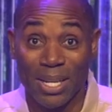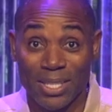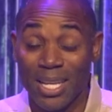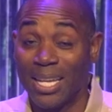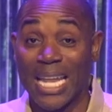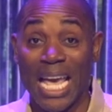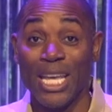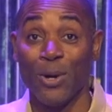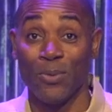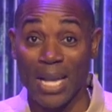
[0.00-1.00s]
mission. Now,
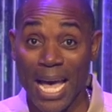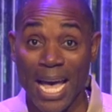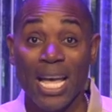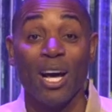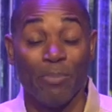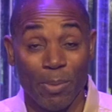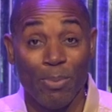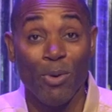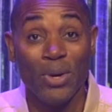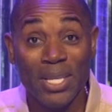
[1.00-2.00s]
he don't die, but
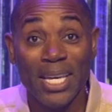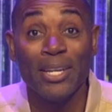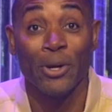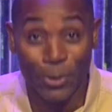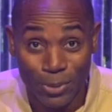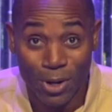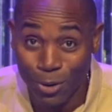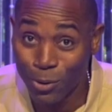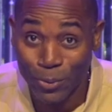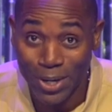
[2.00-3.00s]
boy, he get hurt.
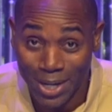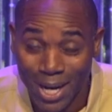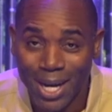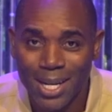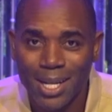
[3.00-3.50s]
Glory to God.